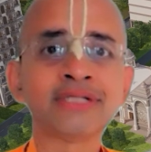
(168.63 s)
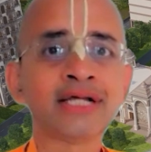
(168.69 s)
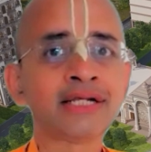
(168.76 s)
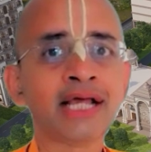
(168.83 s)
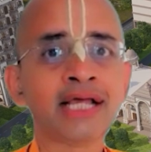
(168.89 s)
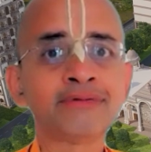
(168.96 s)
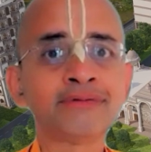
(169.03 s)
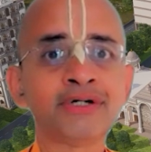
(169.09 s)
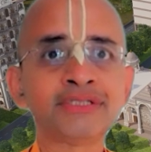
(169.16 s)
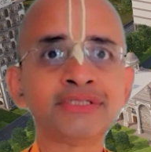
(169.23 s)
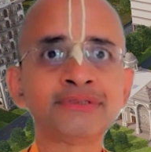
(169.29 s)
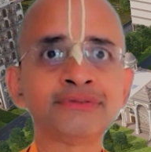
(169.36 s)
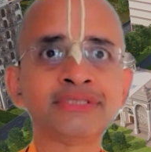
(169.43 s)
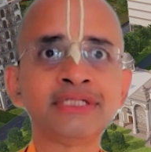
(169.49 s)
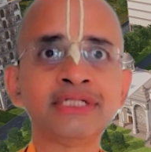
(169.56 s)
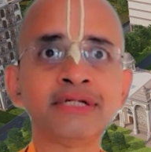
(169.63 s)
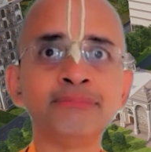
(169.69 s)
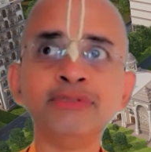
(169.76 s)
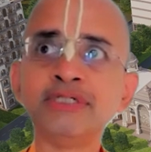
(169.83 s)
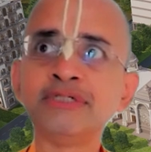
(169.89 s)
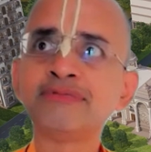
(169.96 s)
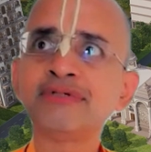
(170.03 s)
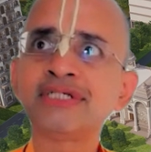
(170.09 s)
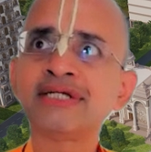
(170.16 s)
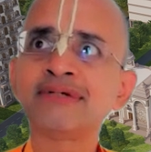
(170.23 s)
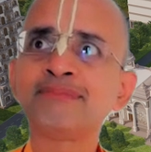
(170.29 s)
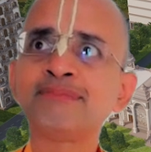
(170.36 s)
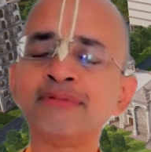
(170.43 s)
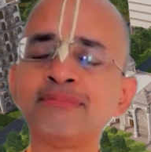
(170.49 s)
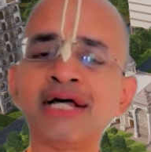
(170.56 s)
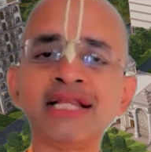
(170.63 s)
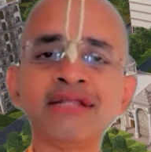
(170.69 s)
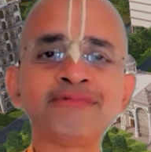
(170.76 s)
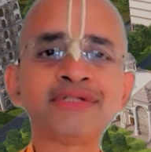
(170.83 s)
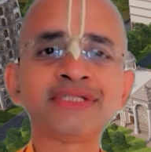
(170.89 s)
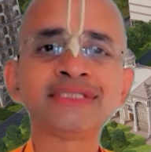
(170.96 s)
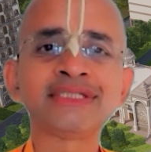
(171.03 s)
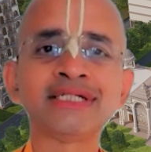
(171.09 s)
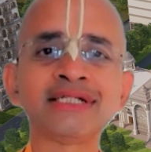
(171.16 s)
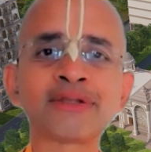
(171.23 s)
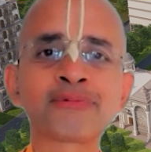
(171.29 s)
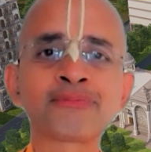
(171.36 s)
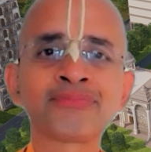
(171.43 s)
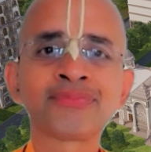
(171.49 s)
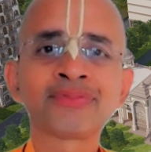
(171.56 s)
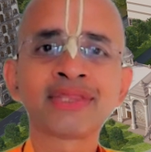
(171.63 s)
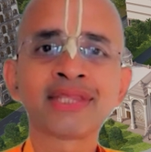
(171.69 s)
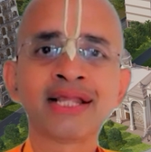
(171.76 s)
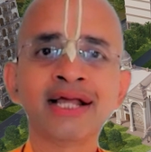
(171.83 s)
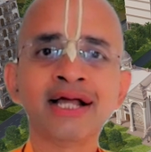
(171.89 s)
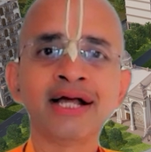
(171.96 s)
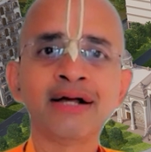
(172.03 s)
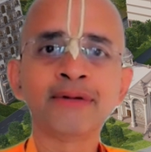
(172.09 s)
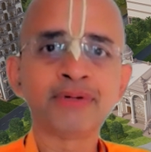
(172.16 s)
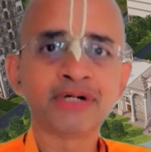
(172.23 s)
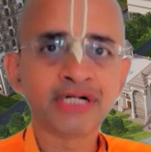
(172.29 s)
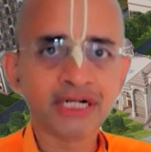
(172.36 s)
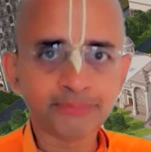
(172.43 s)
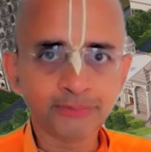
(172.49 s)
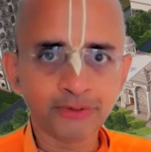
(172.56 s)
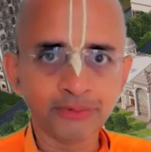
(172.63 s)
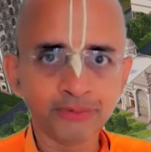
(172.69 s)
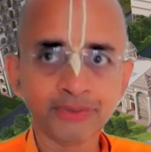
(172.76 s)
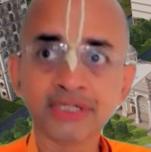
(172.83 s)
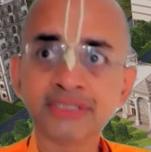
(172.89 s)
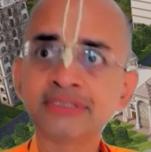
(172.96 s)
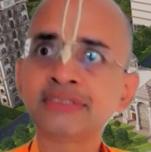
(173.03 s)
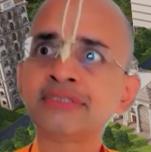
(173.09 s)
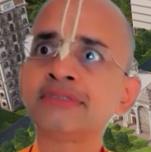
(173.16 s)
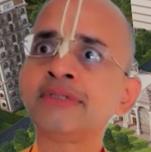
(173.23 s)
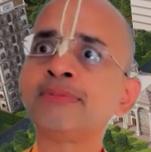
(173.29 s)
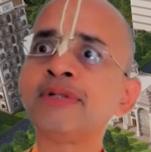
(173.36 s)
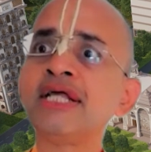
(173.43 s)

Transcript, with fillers: that I want to see a beautiful temple manifest in Pandharpur, because the